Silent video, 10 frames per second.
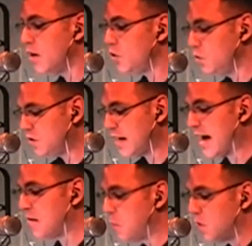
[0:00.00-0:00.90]
You
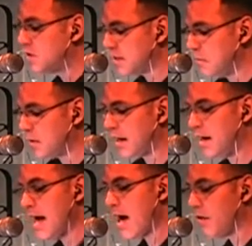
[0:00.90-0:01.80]
said, put
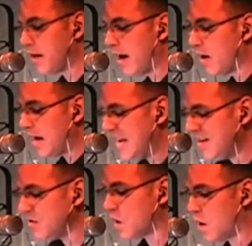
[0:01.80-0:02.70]
simply, healthcare
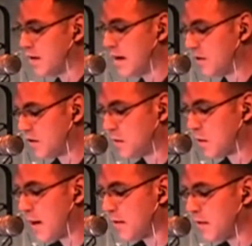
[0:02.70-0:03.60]
is our deficit
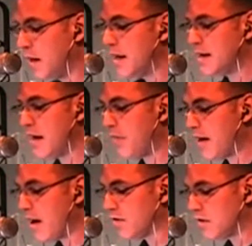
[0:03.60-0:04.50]
problem.
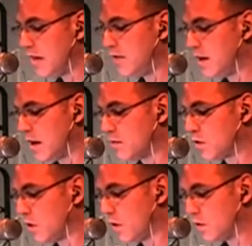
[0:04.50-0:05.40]
Nothing else even
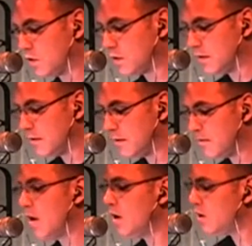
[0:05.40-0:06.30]
comes close.
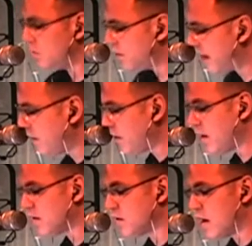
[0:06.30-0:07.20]
You then
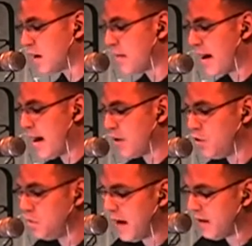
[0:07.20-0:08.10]
went on to talk about how
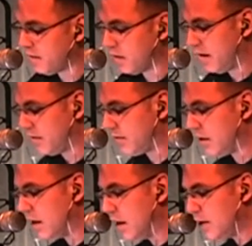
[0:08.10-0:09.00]
you'd pay for
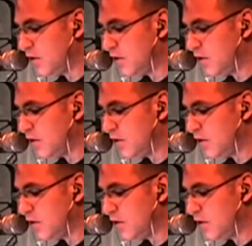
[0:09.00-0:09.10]
this.